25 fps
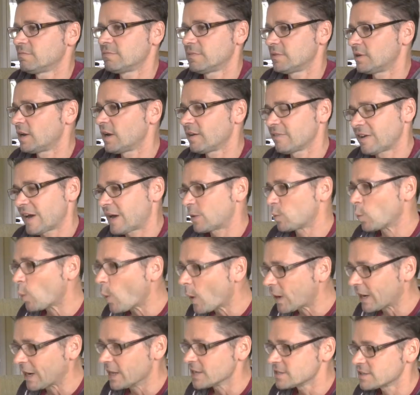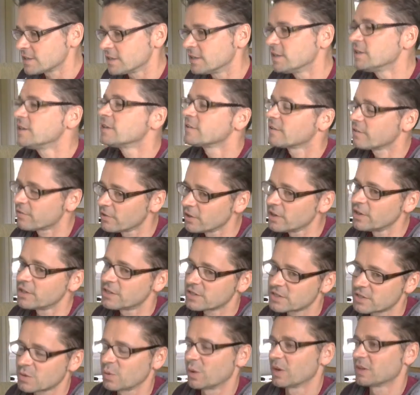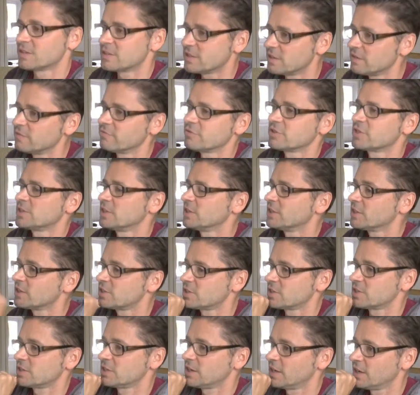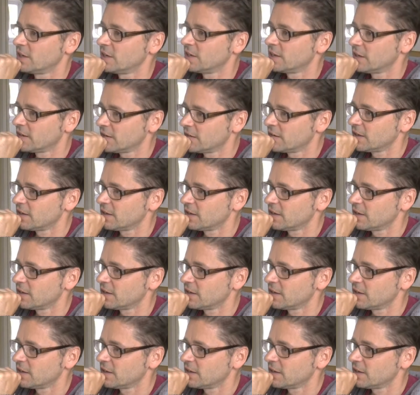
No, they had one lesson. The third right. is qualitative research. Right.